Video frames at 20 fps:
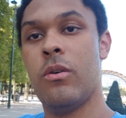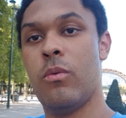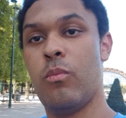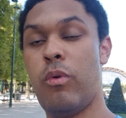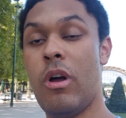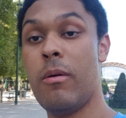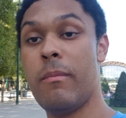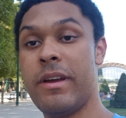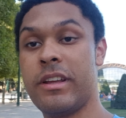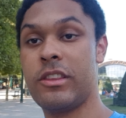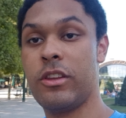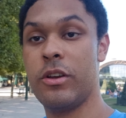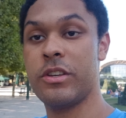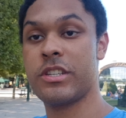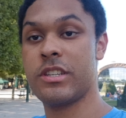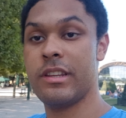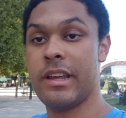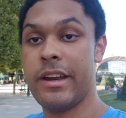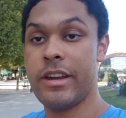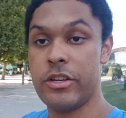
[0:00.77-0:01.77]
Well met
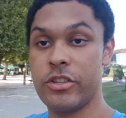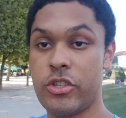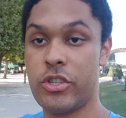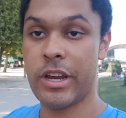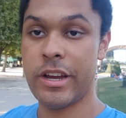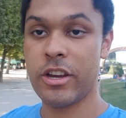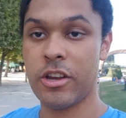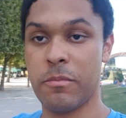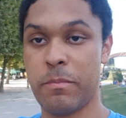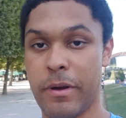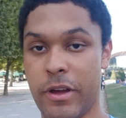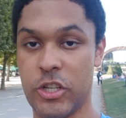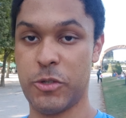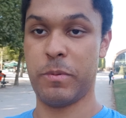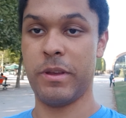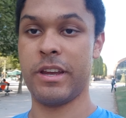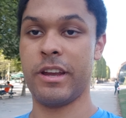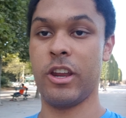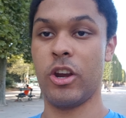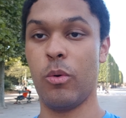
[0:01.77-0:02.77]
lords and ladies, Jacob Butter
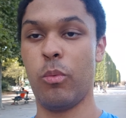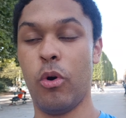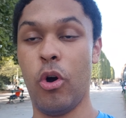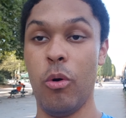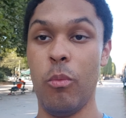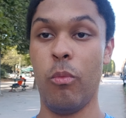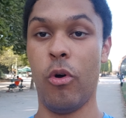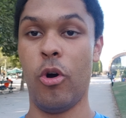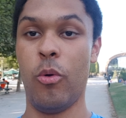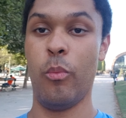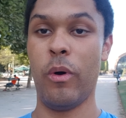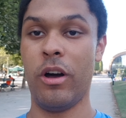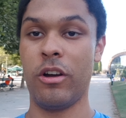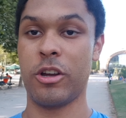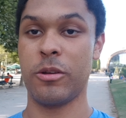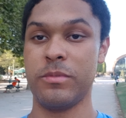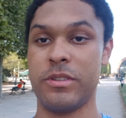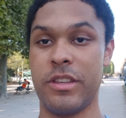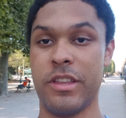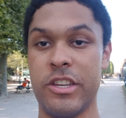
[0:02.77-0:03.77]
speaking and a warm warm
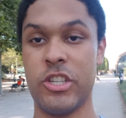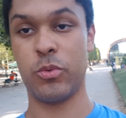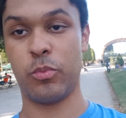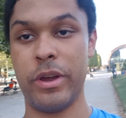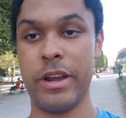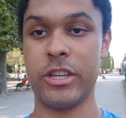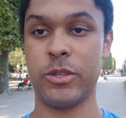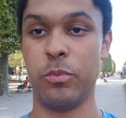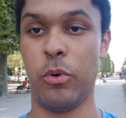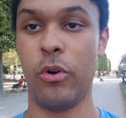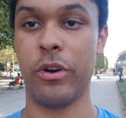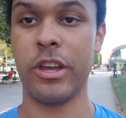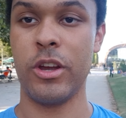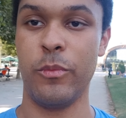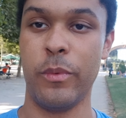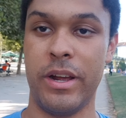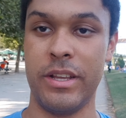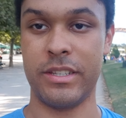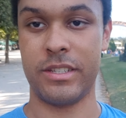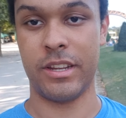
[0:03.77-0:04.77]
welcome to this week's Walking
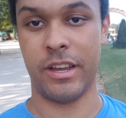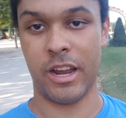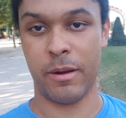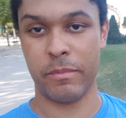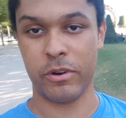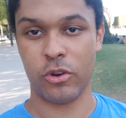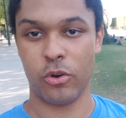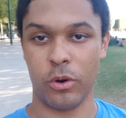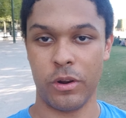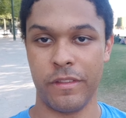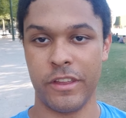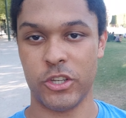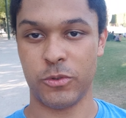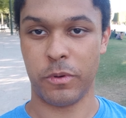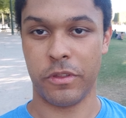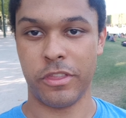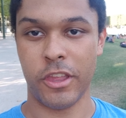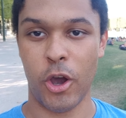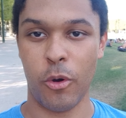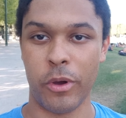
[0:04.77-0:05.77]
Wednesday. I'm recording this
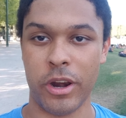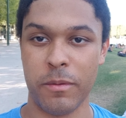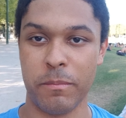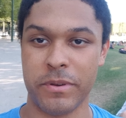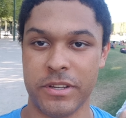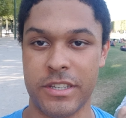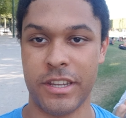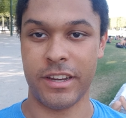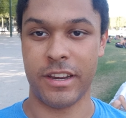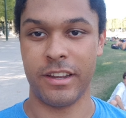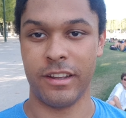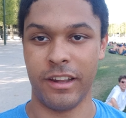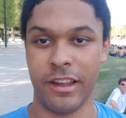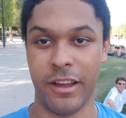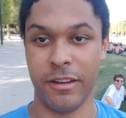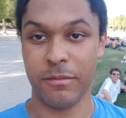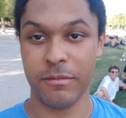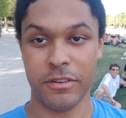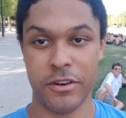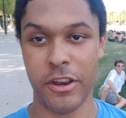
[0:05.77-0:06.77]
with no one in
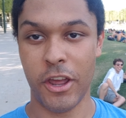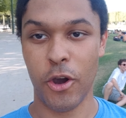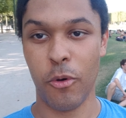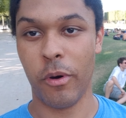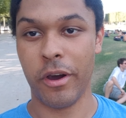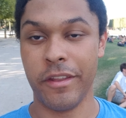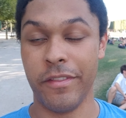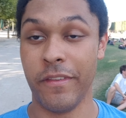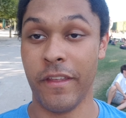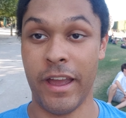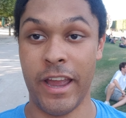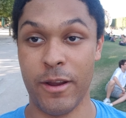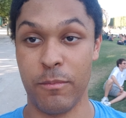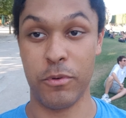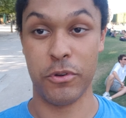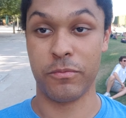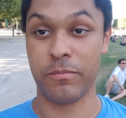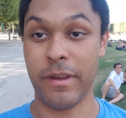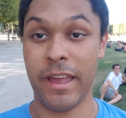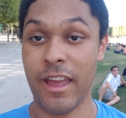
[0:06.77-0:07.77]
particular, no one that I
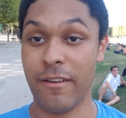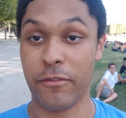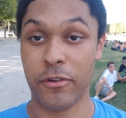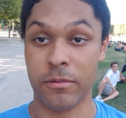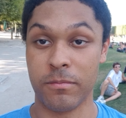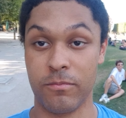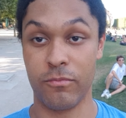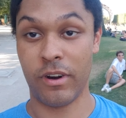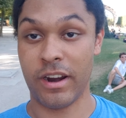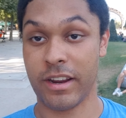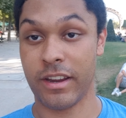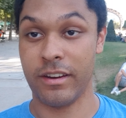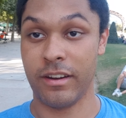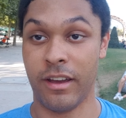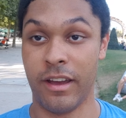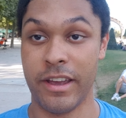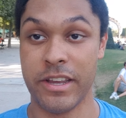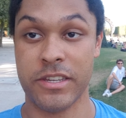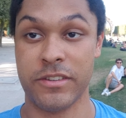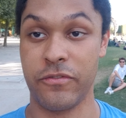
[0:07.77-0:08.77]
would ever
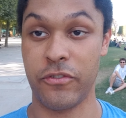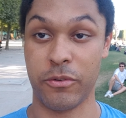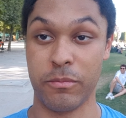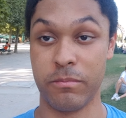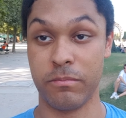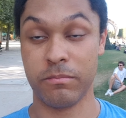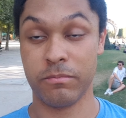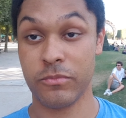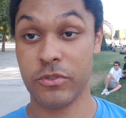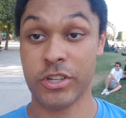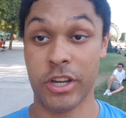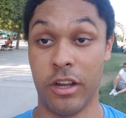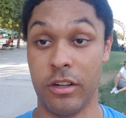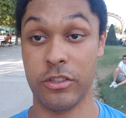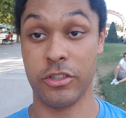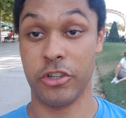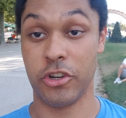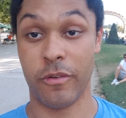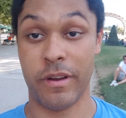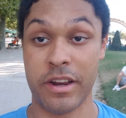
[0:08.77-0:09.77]
recognise from
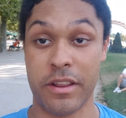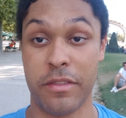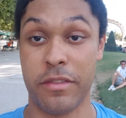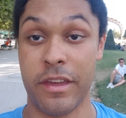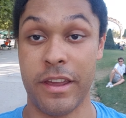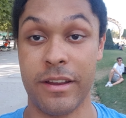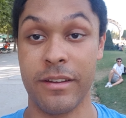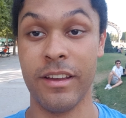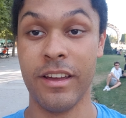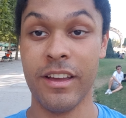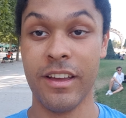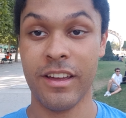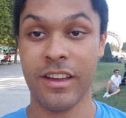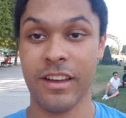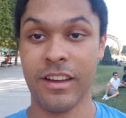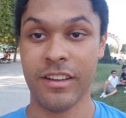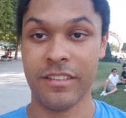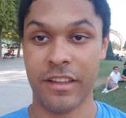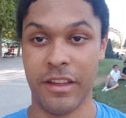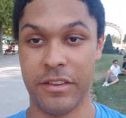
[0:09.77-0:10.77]
childhood or anything
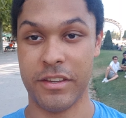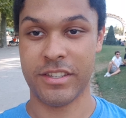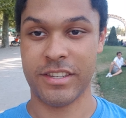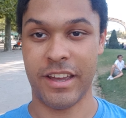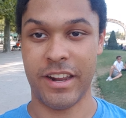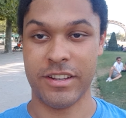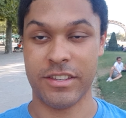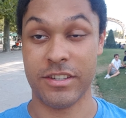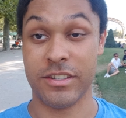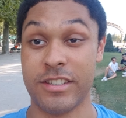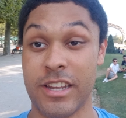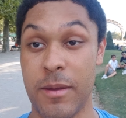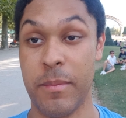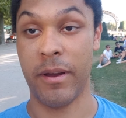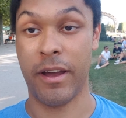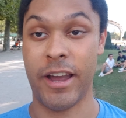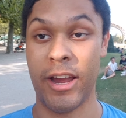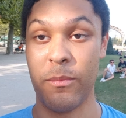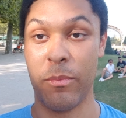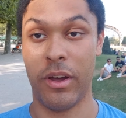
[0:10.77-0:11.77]
that decided to stay
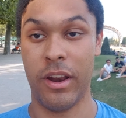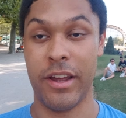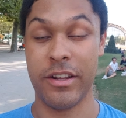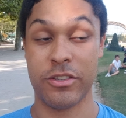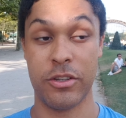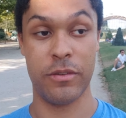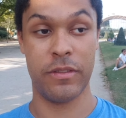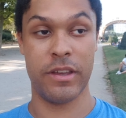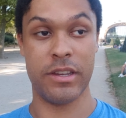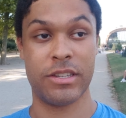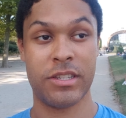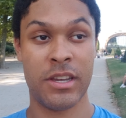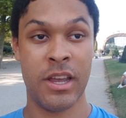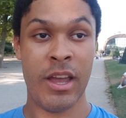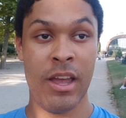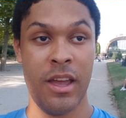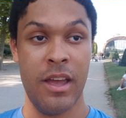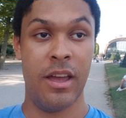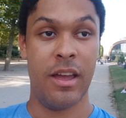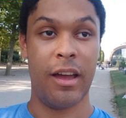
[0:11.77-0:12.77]
behind while I do this.
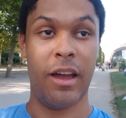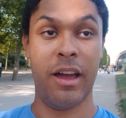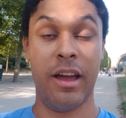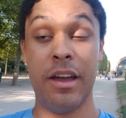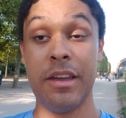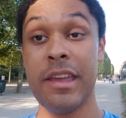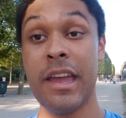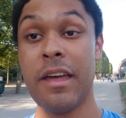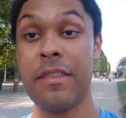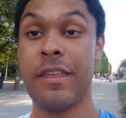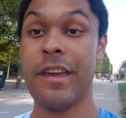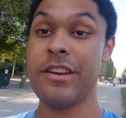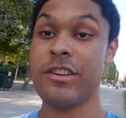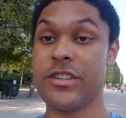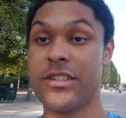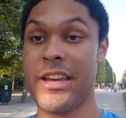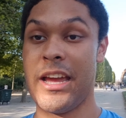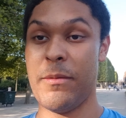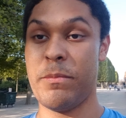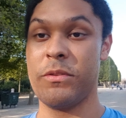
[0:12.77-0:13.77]
Uh, yeah, they
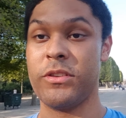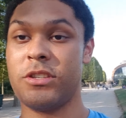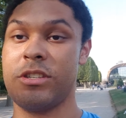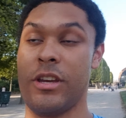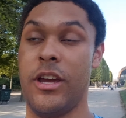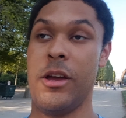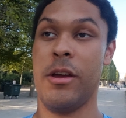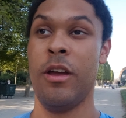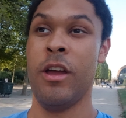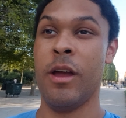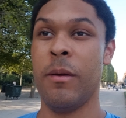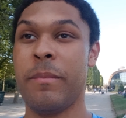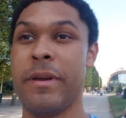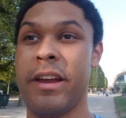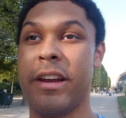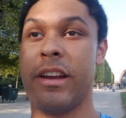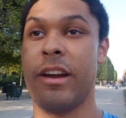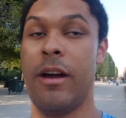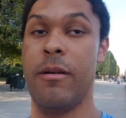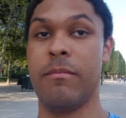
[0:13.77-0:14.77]
just happened to
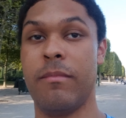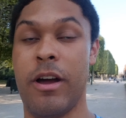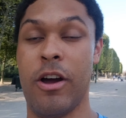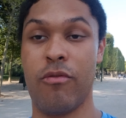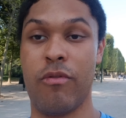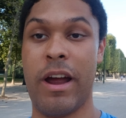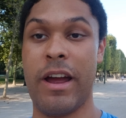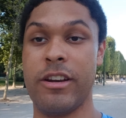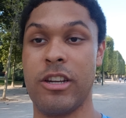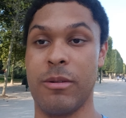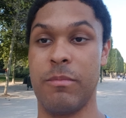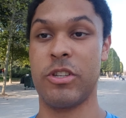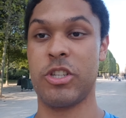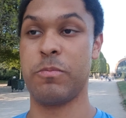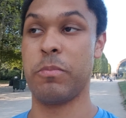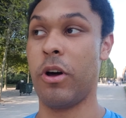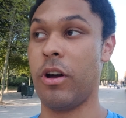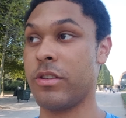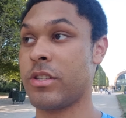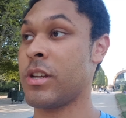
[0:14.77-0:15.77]
pick um, a random
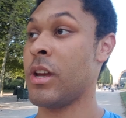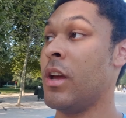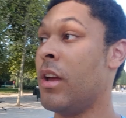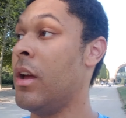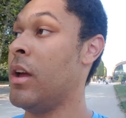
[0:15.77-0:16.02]
spot.